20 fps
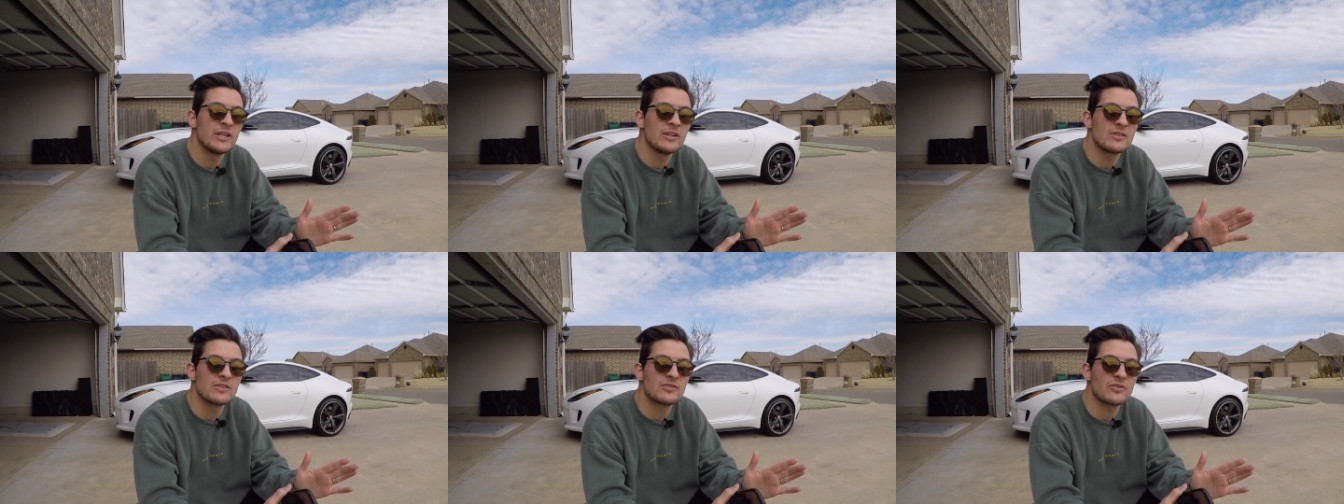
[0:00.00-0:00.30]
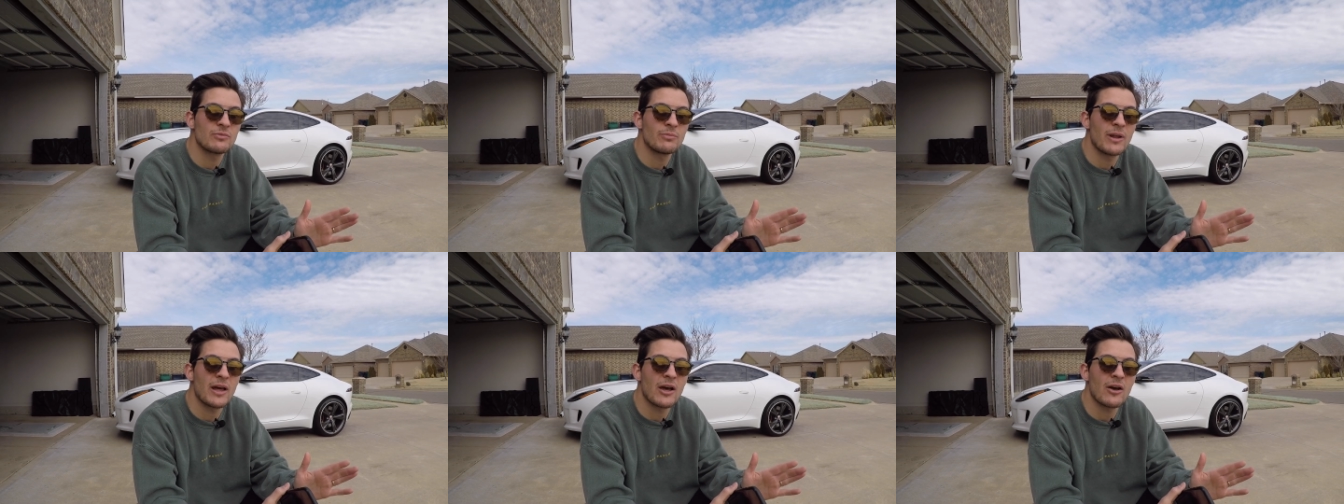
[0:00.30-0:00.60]
years
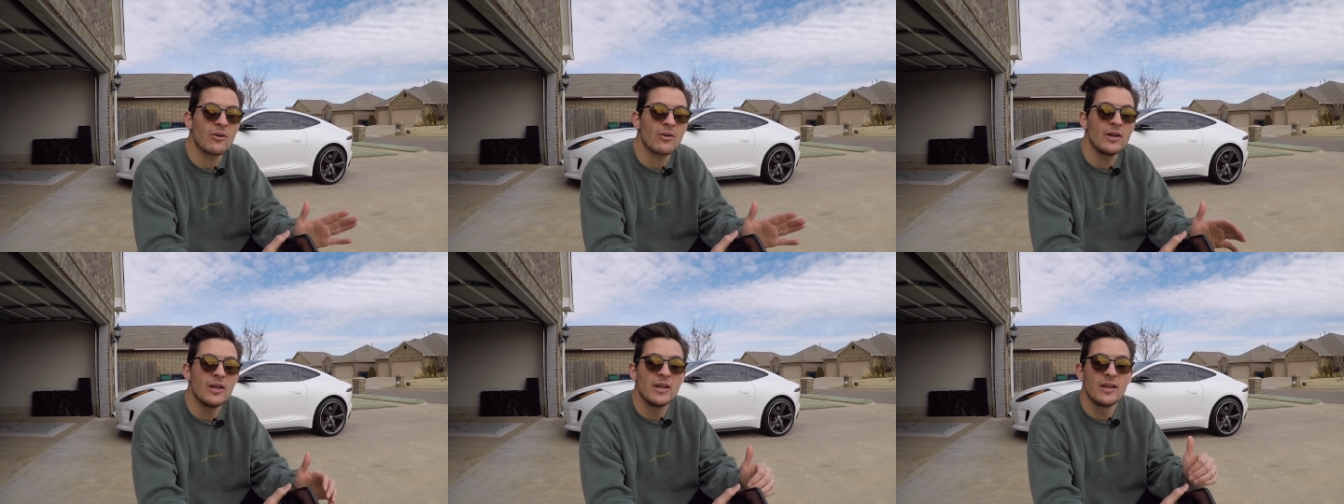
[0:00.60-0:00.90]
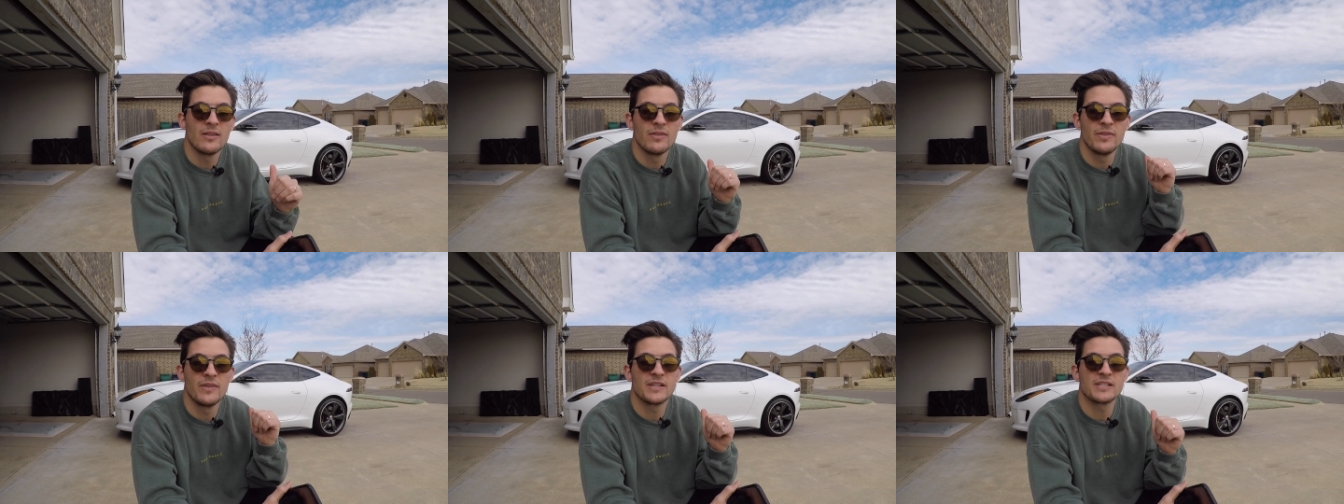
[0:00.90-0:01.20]
from now,
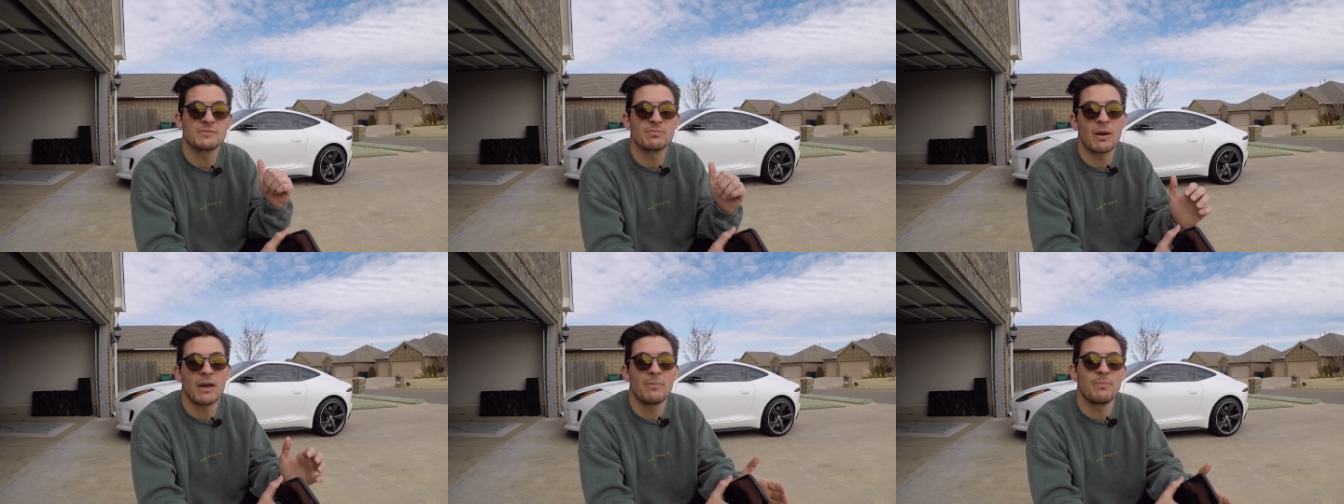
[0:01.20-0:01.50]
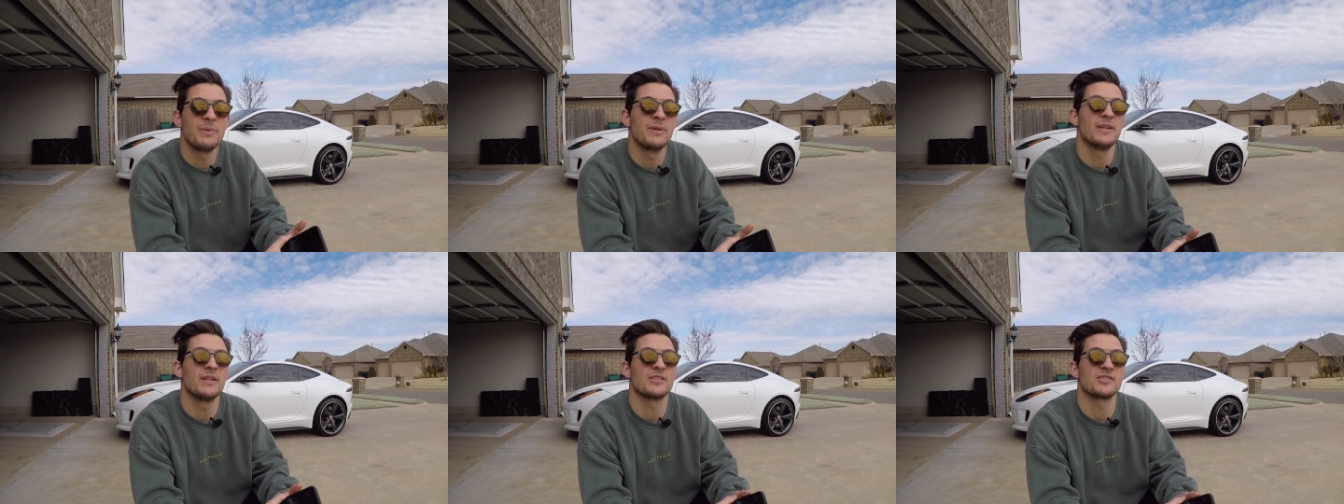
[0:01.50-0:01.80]
this might
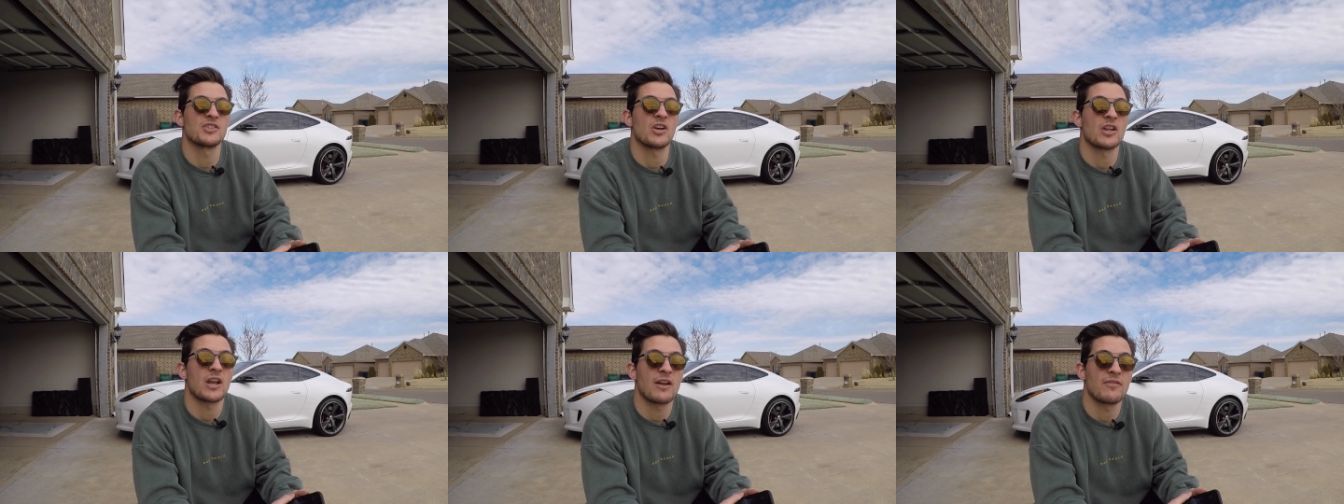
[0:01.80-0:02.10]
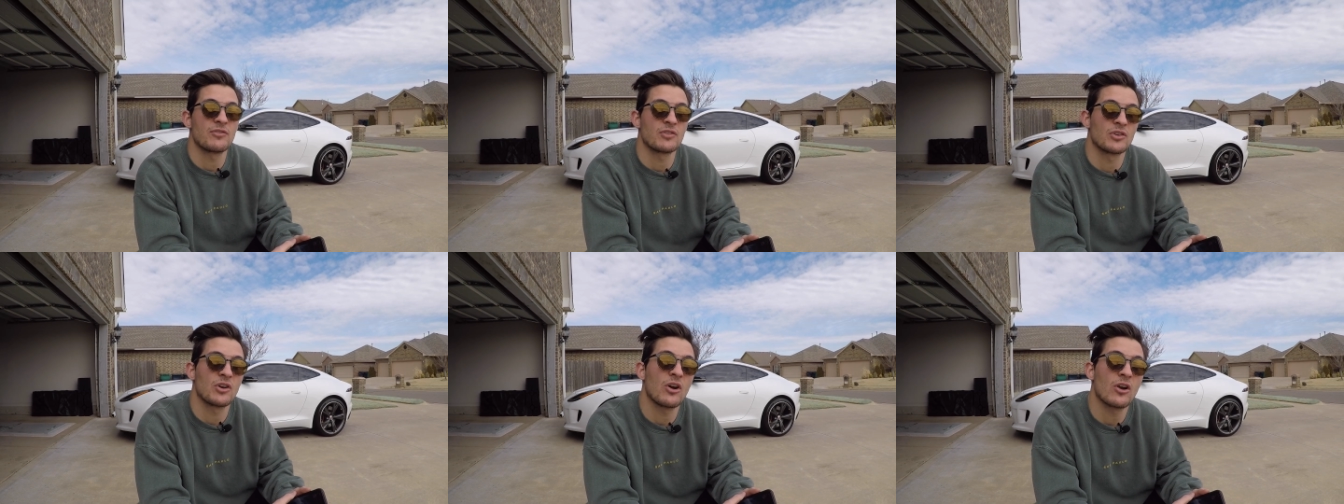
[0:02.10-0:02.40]
be a sought
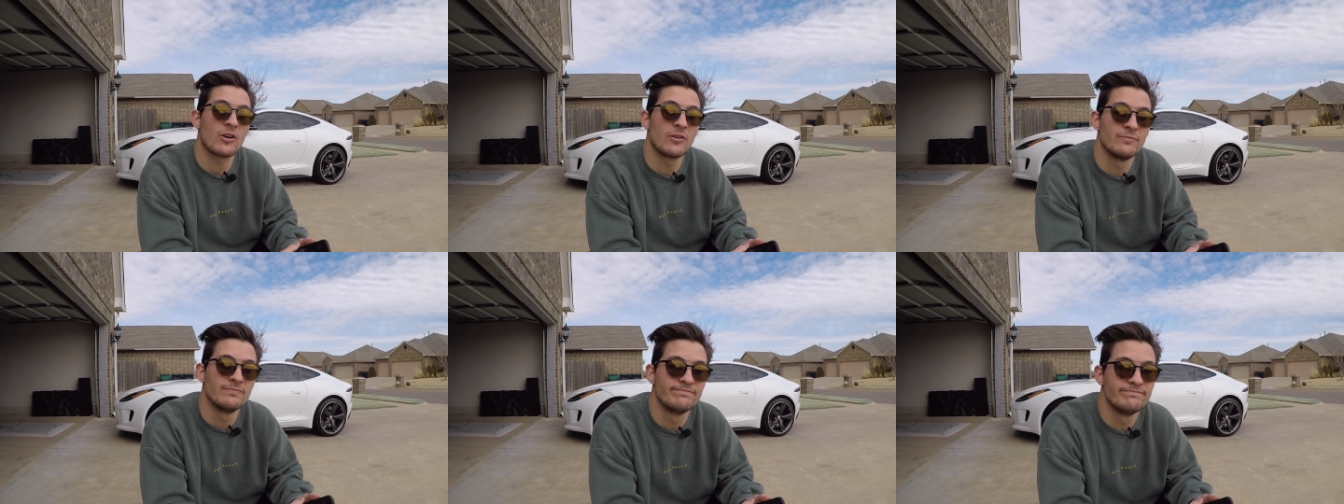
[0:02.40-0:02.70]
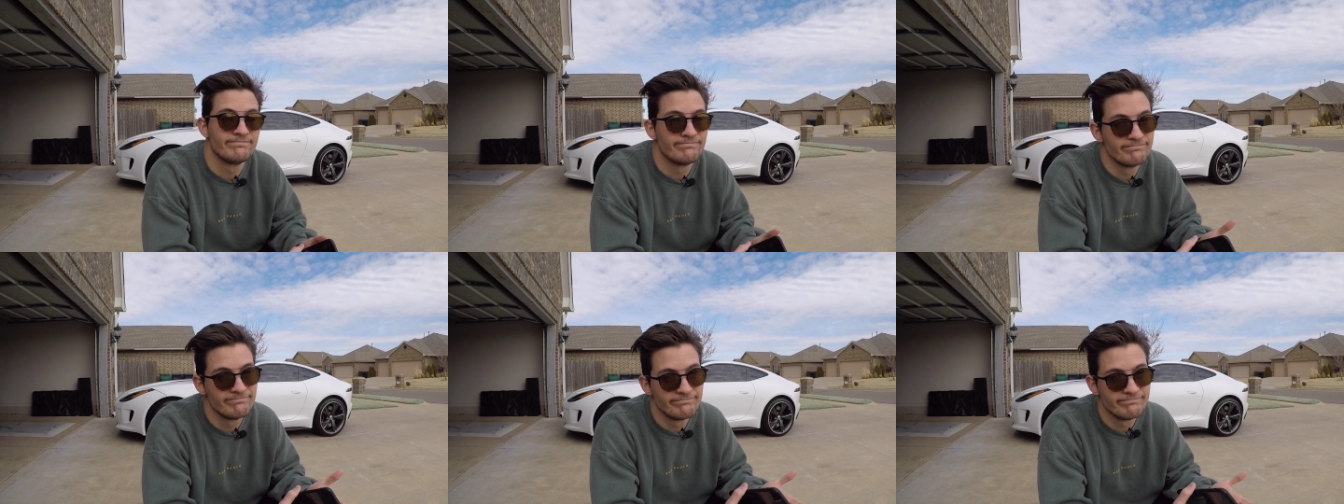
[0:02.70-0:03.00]
after car.
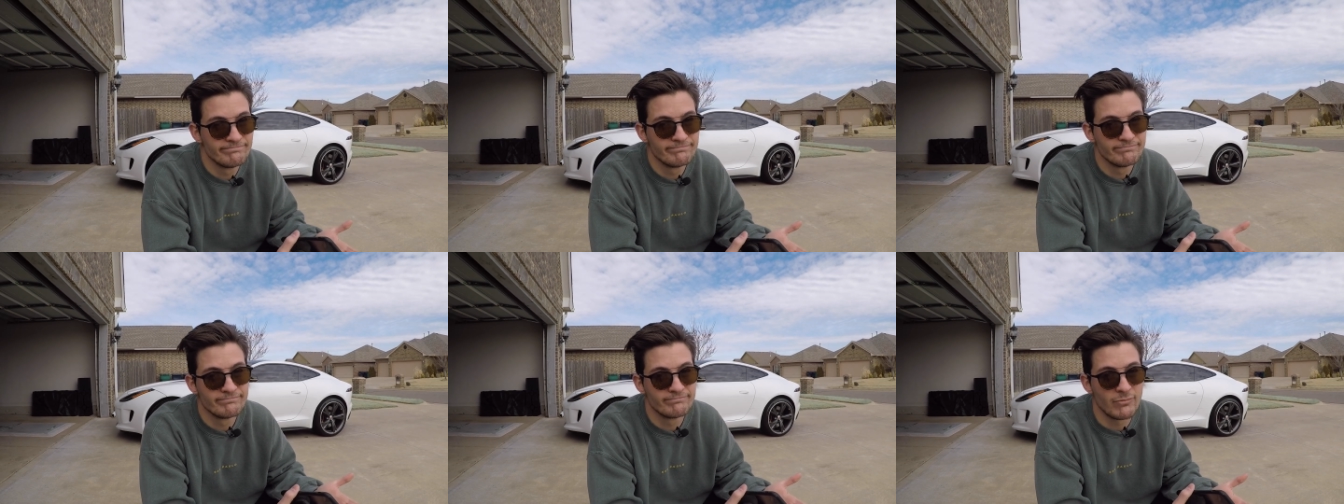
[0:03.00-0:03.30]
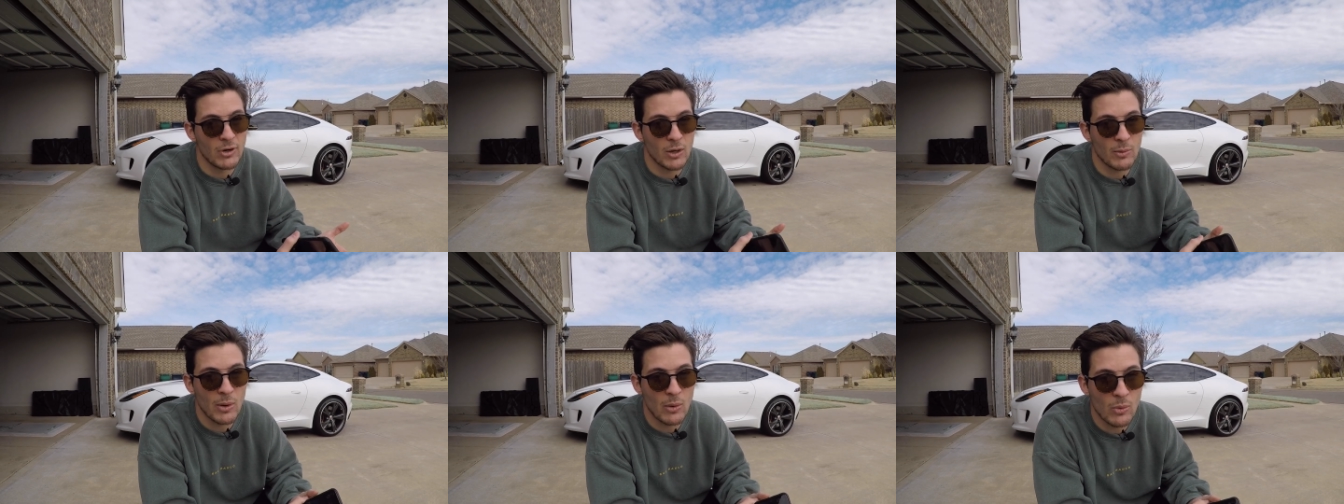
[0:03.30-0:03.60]

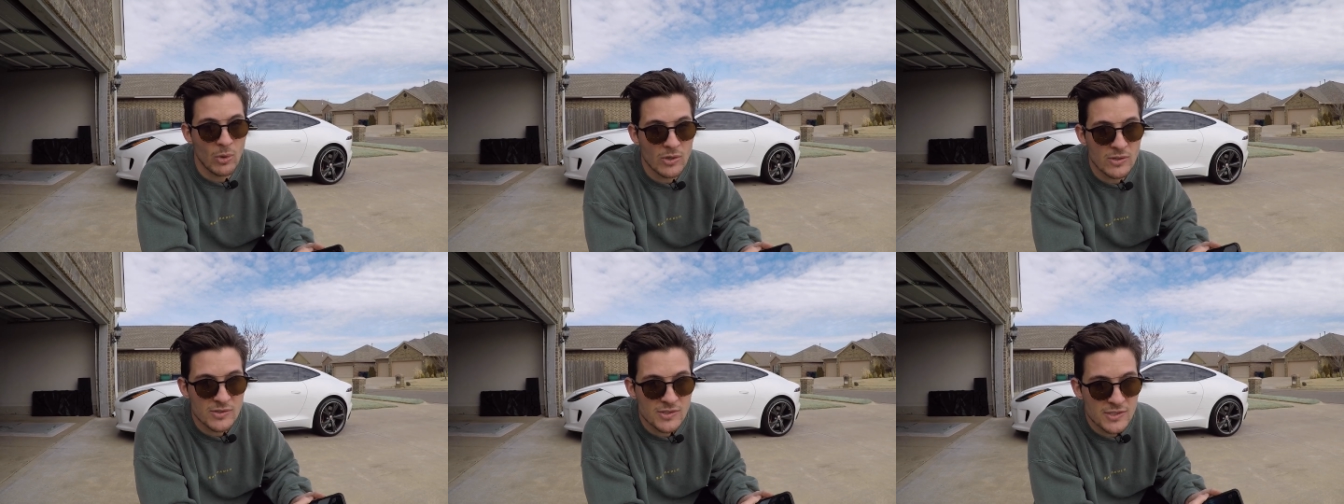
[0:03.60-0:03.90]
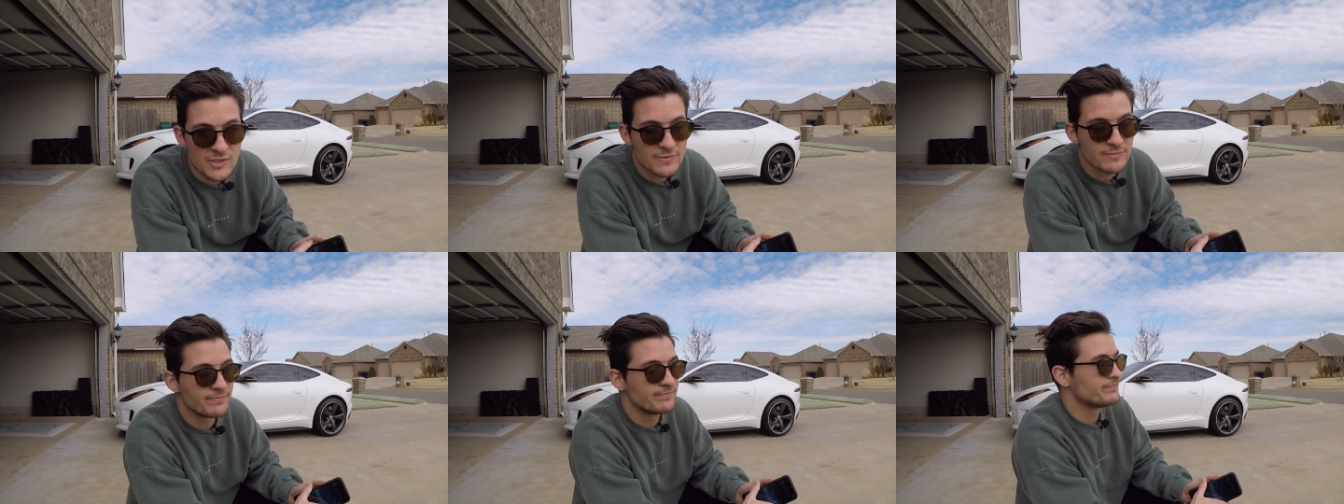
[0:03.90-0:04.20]
Mark my words.